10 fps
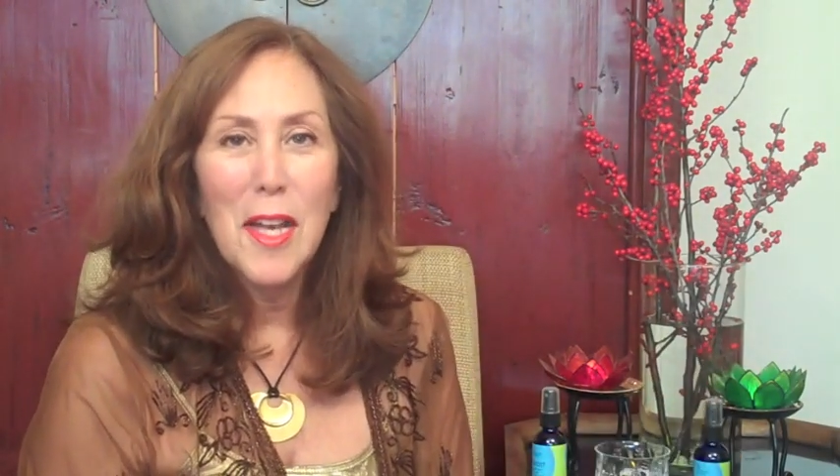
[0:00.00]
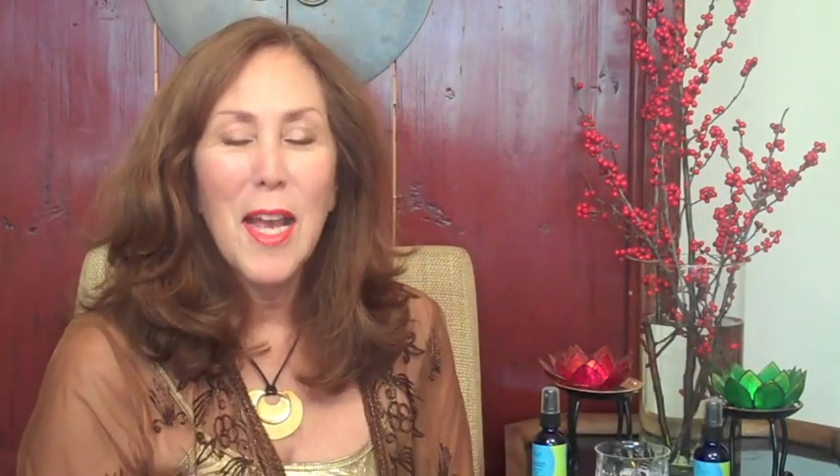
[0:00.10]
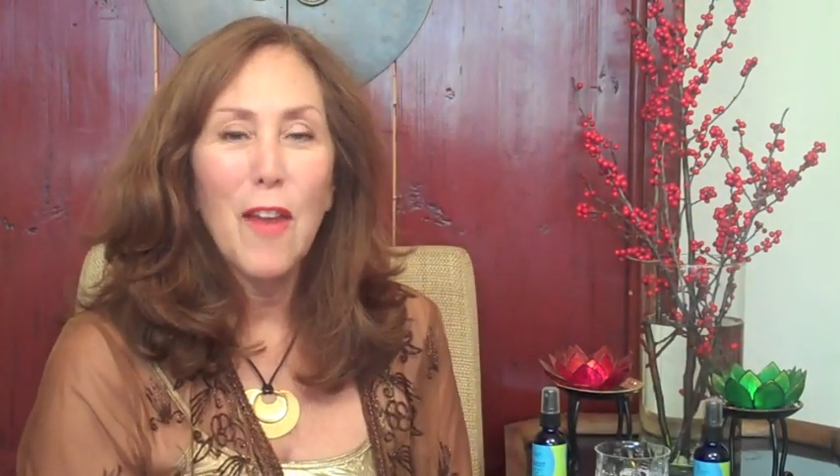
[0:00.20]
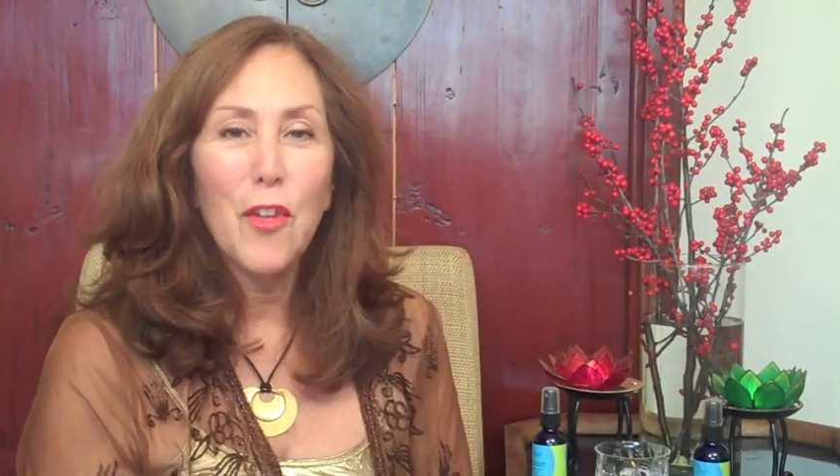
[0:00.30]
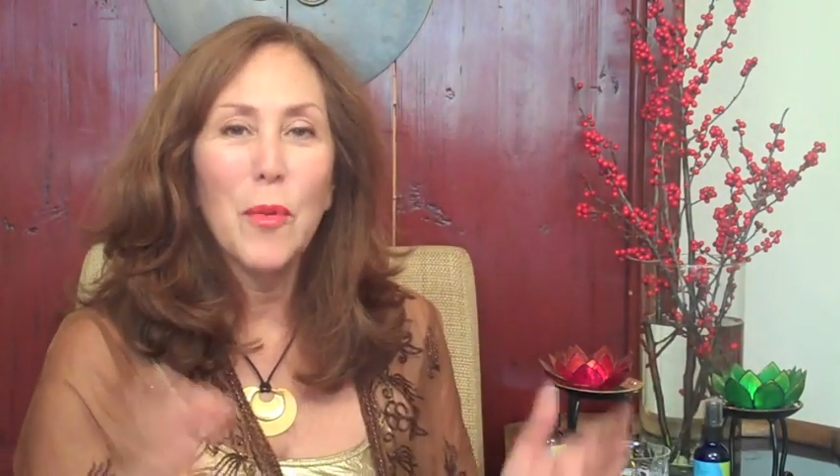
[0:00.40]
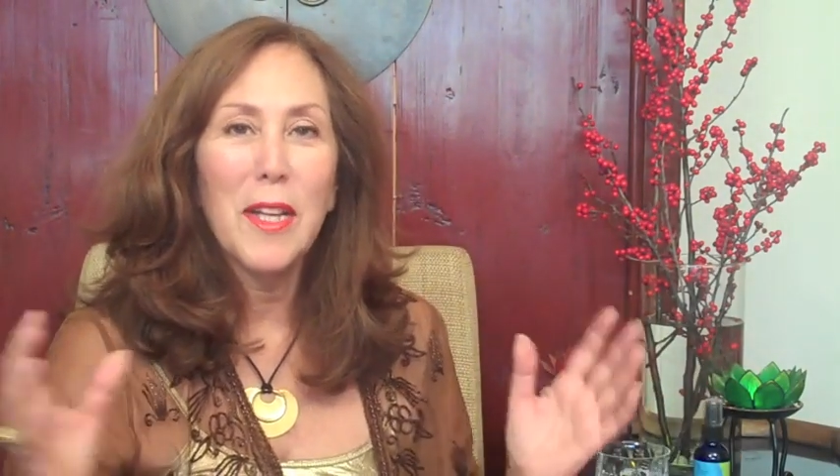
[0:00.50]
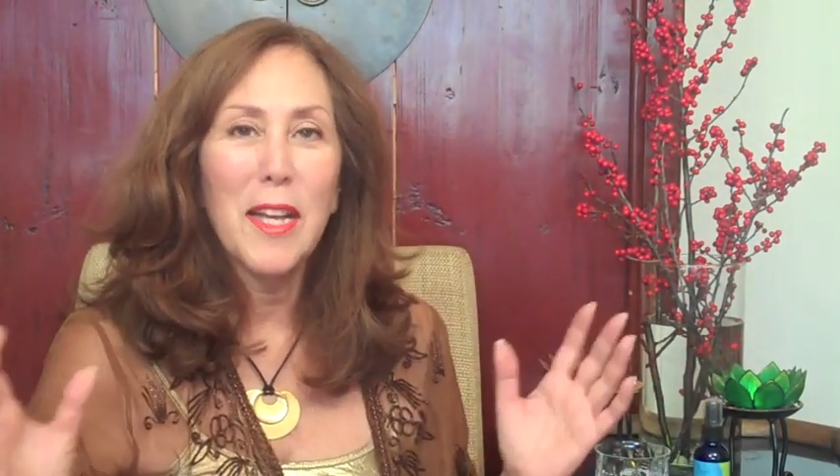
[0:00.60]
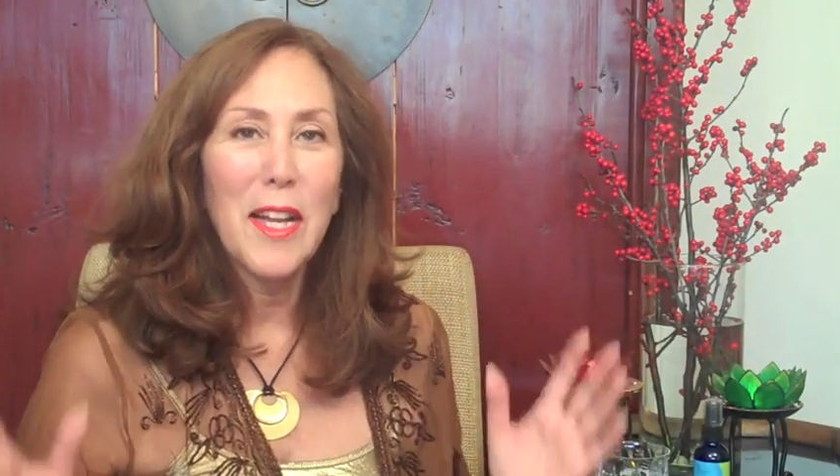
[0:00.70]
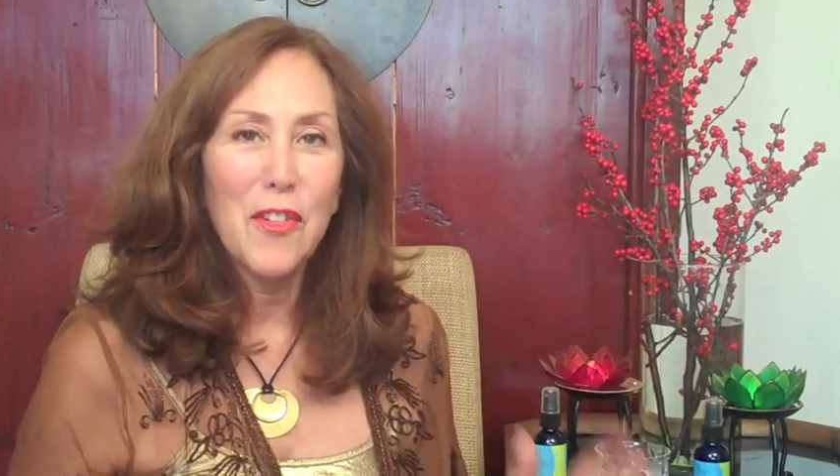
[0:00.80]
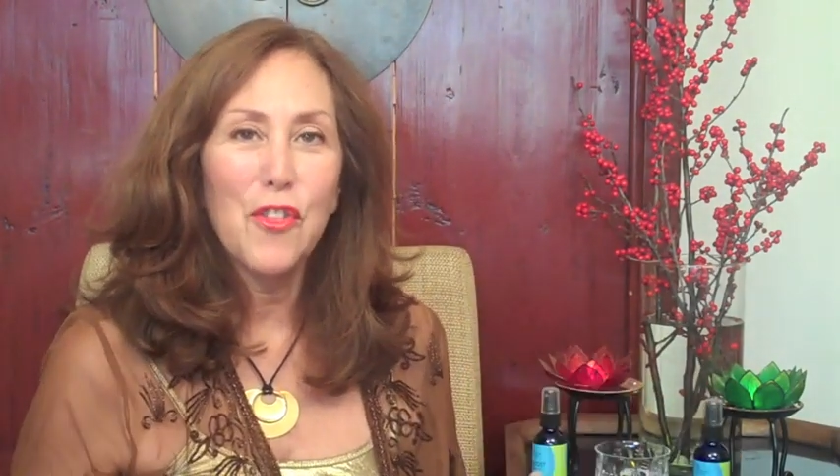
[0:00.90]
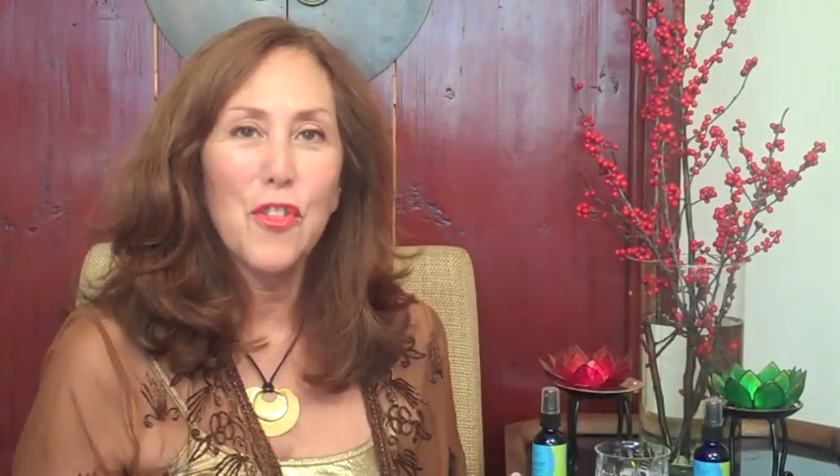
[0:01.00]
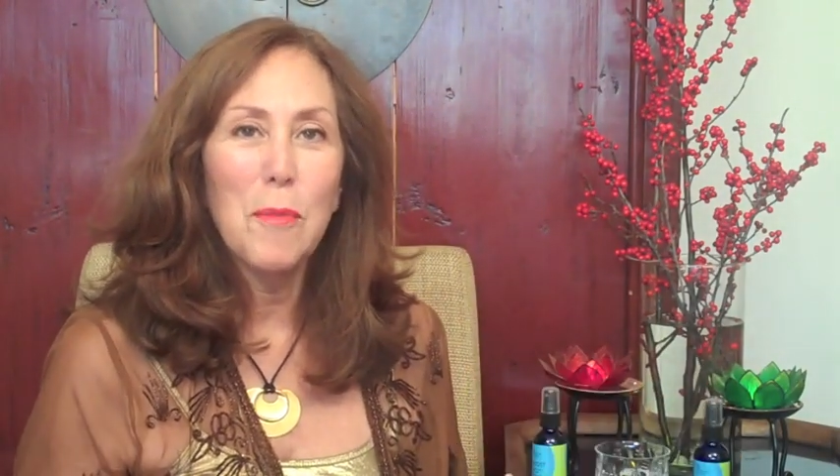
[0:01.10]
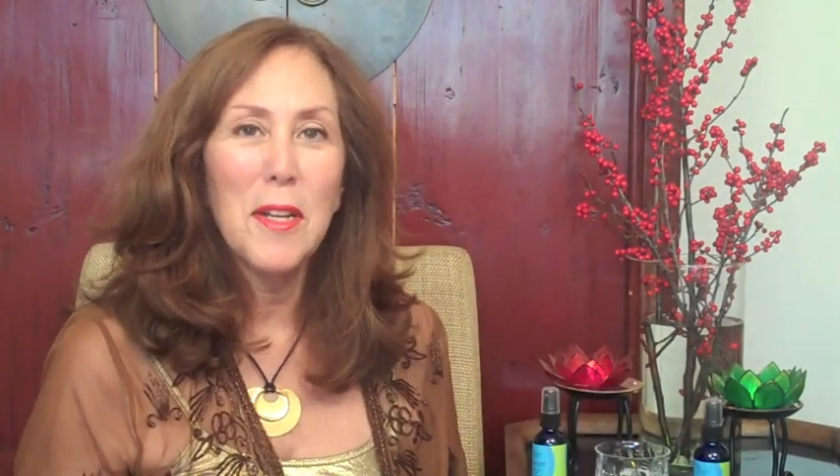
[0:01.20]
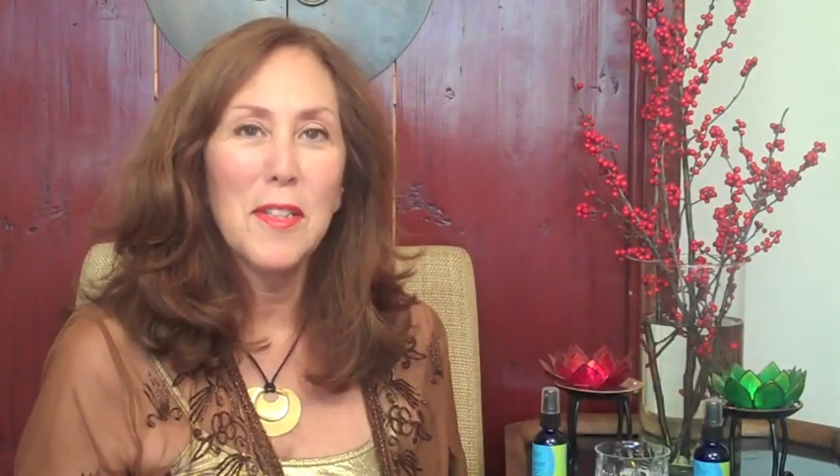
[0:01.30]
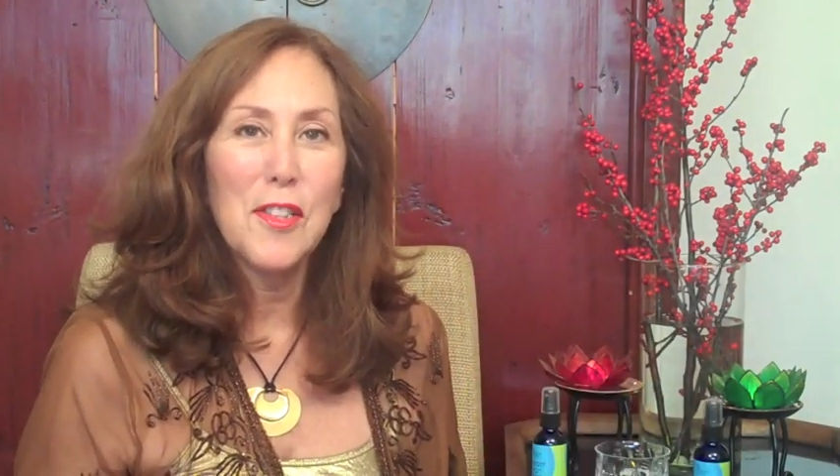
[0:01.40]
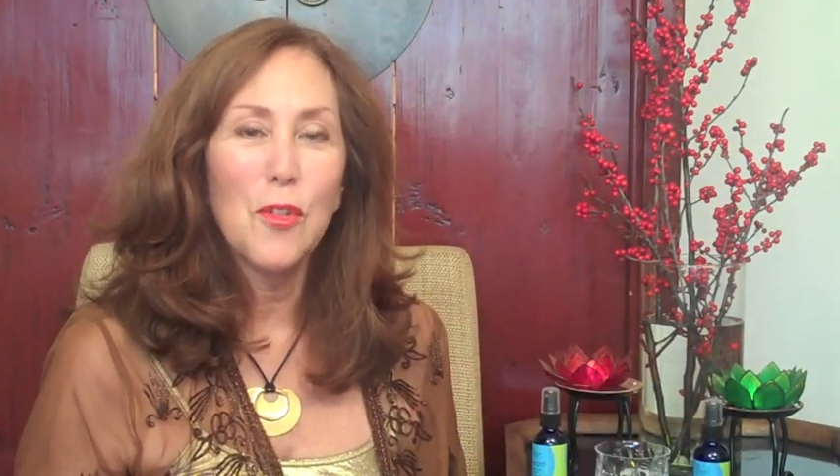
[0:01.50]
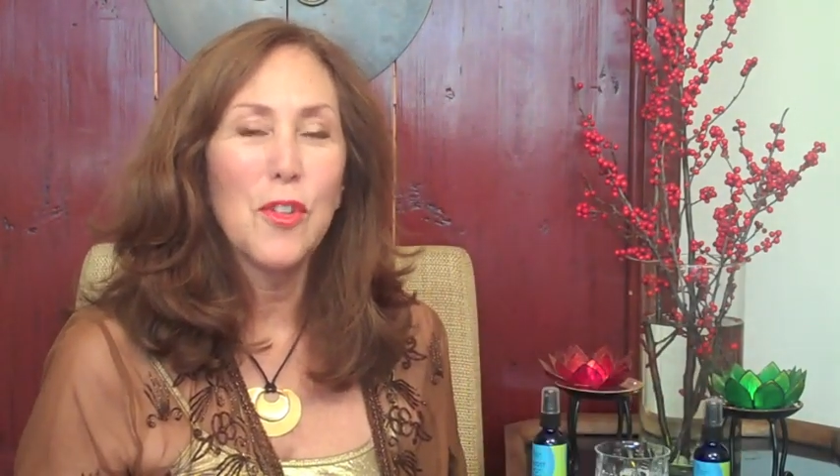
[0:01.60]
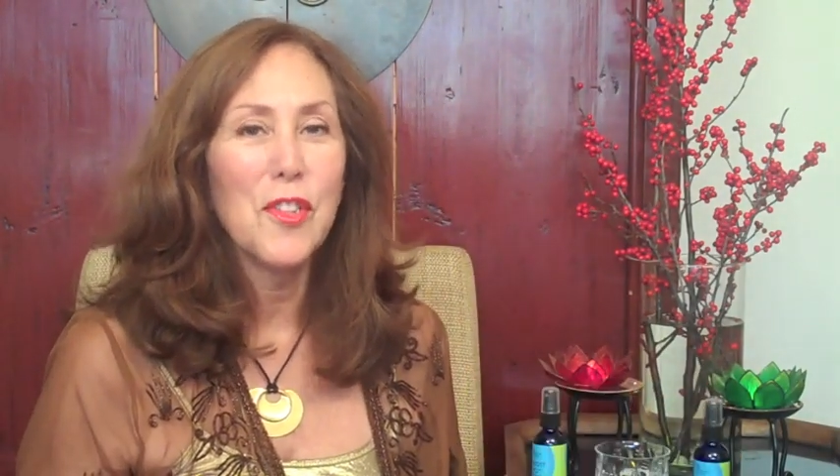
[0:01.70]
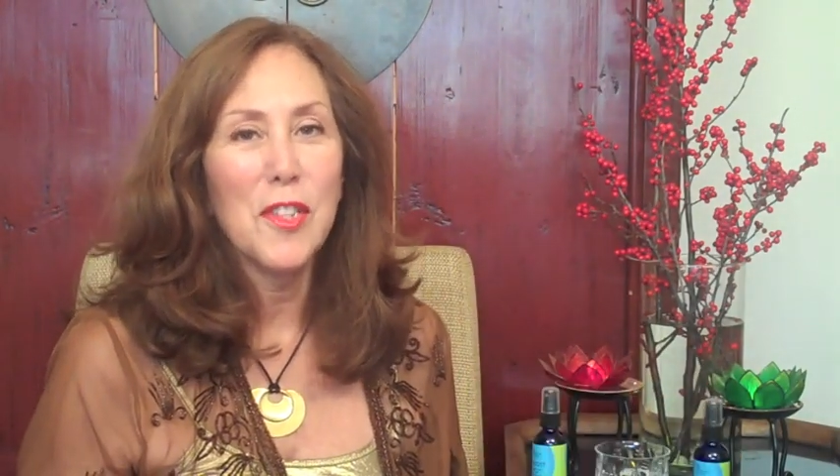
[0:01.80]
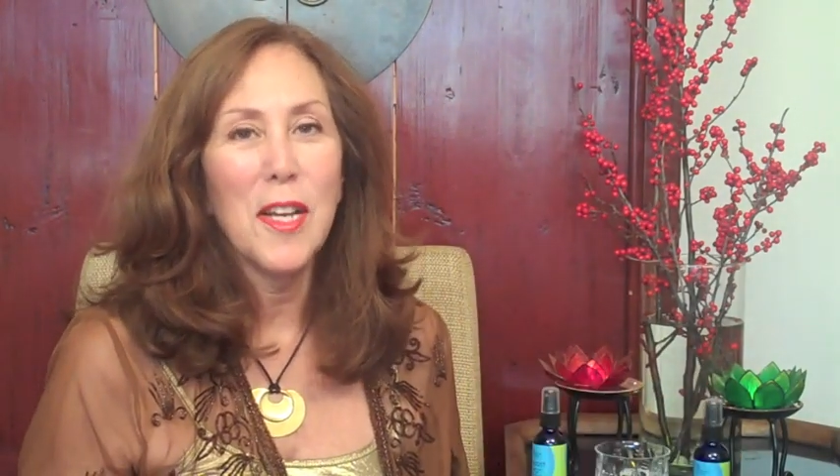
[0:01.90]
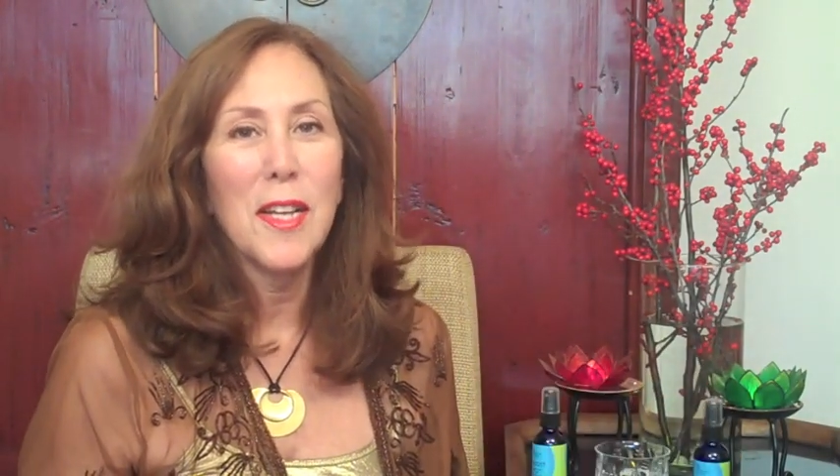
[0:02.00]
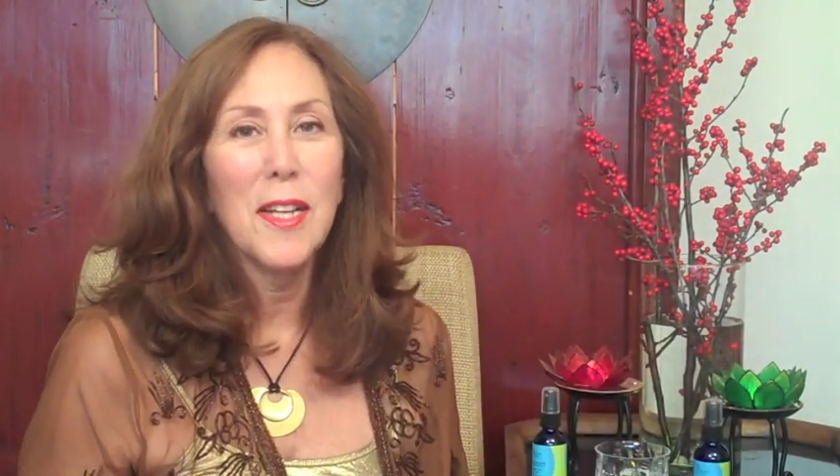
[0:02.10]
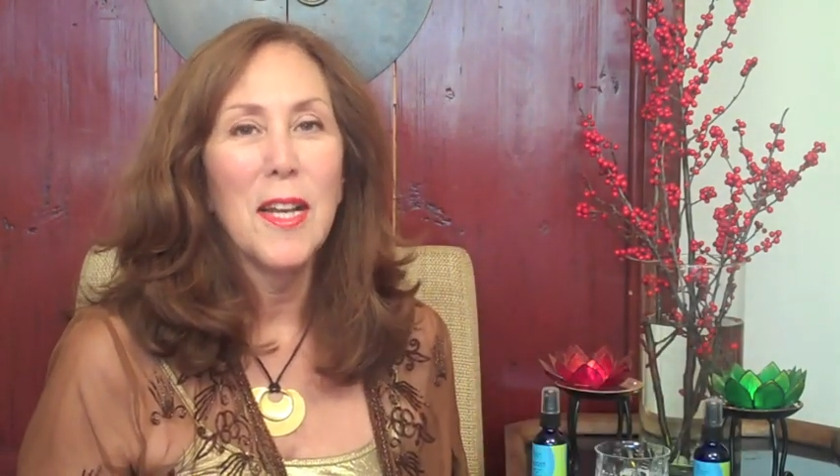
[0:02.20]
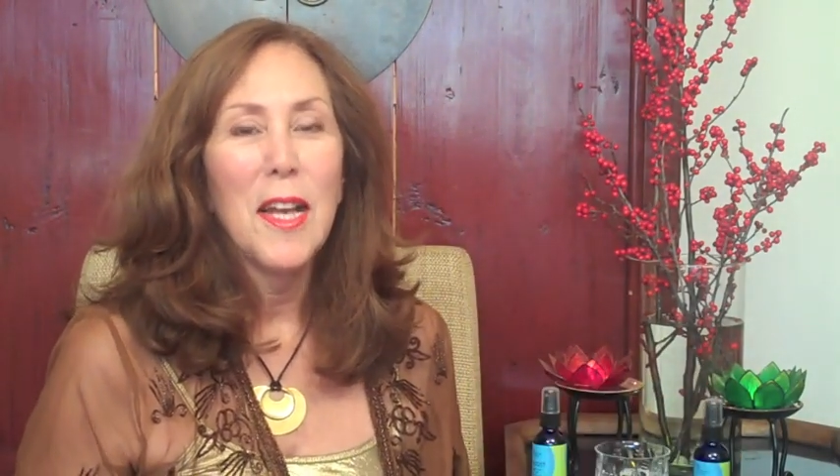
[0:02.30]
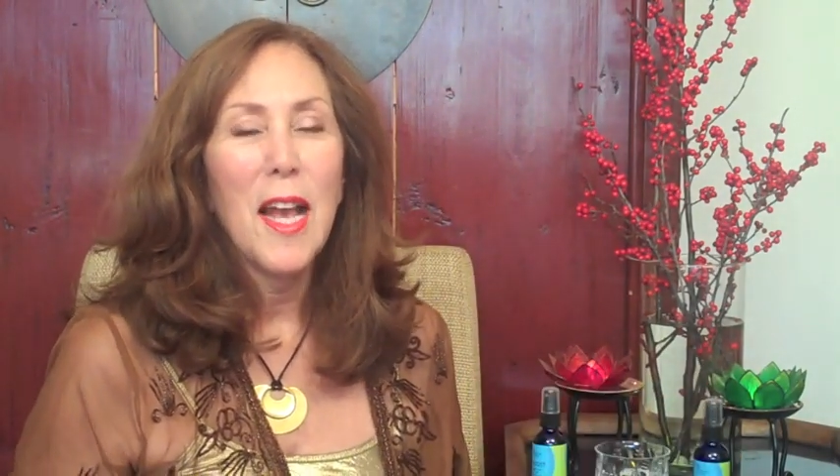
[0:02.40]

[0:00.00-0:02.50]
Everyone get instruments or sing